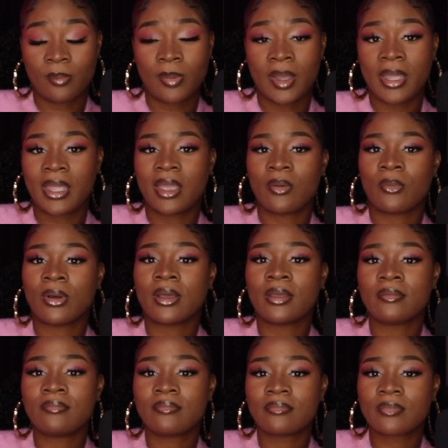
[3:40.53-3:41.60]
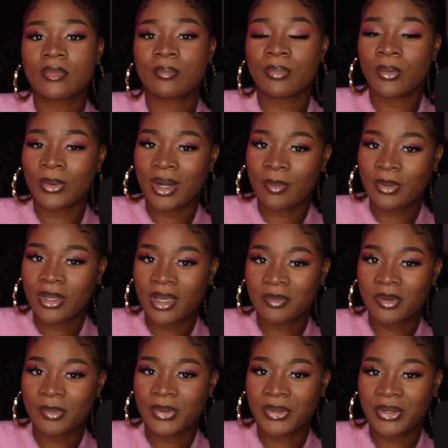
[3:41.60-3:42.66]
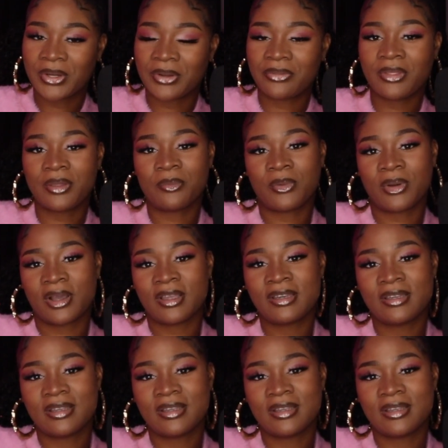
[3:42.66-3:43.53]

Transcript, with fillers: but and what? But when I become a millionaire, then what?